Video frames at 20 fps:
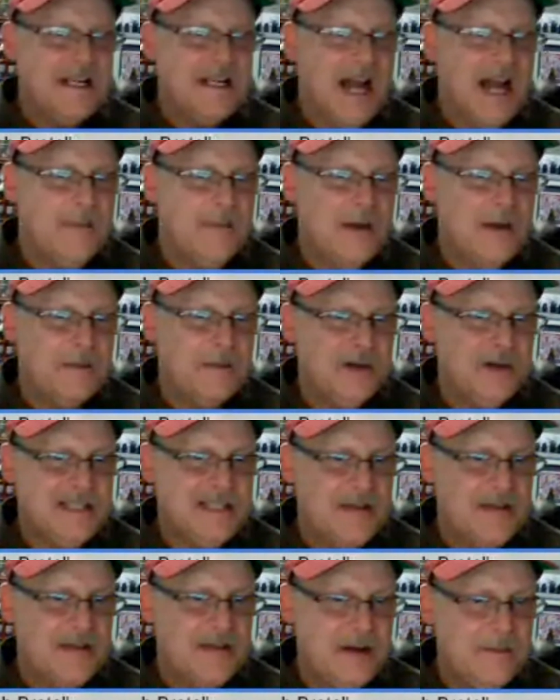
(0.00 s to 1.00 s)
comic
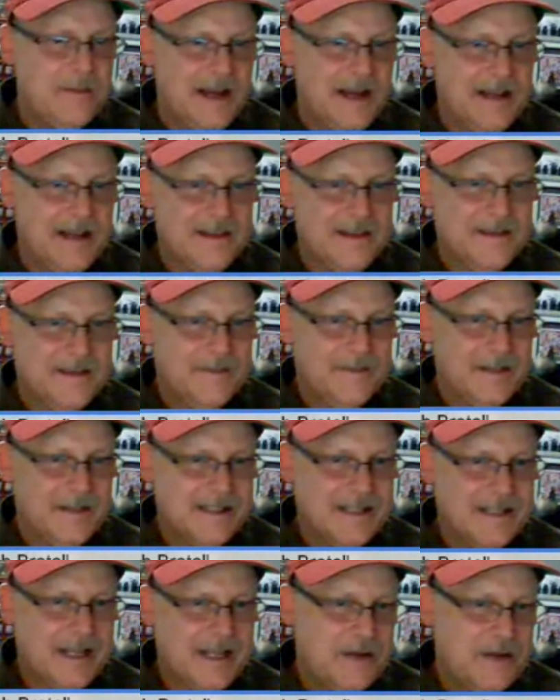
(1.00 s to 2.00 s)
books every month?
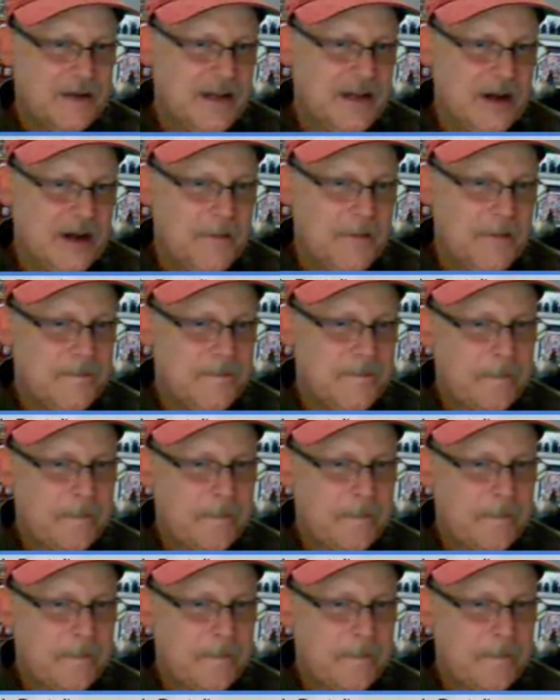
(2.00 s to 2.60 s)
It's like, well,